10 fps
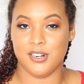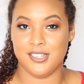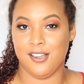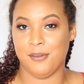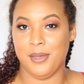going to
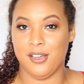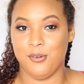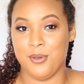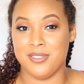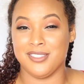talk
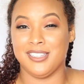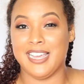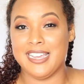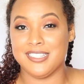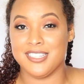about within the
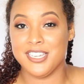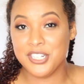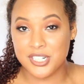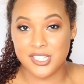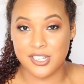last
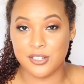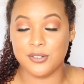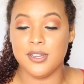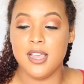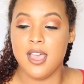year or so,